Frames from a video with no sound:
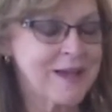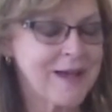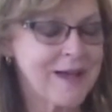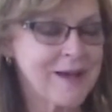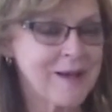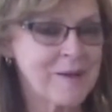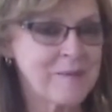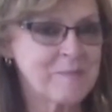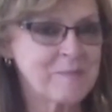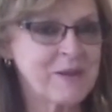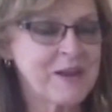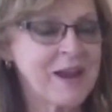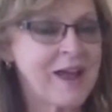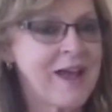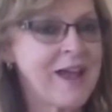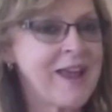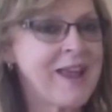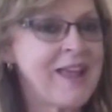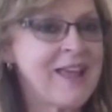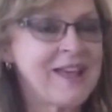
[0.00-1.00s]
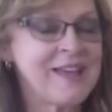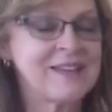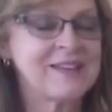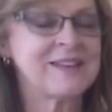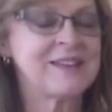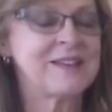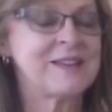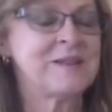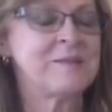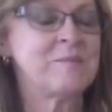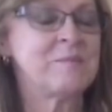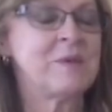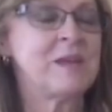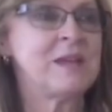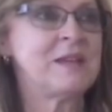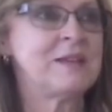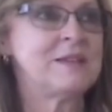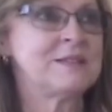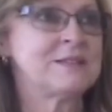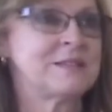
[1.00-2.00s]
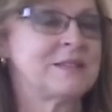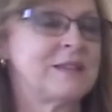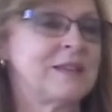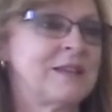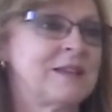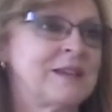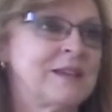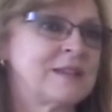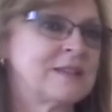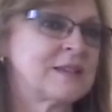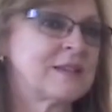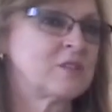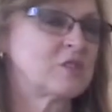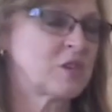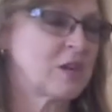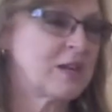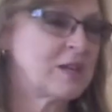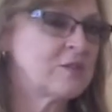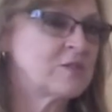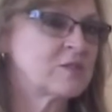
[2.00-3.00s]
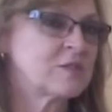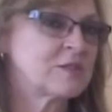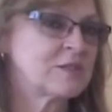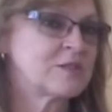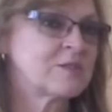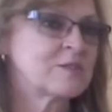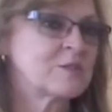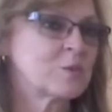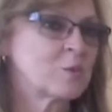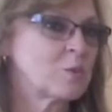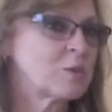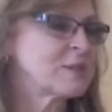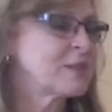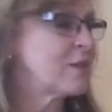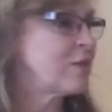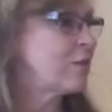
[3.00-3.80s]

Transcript: uh-huh. but I had an amazing, I changed schools in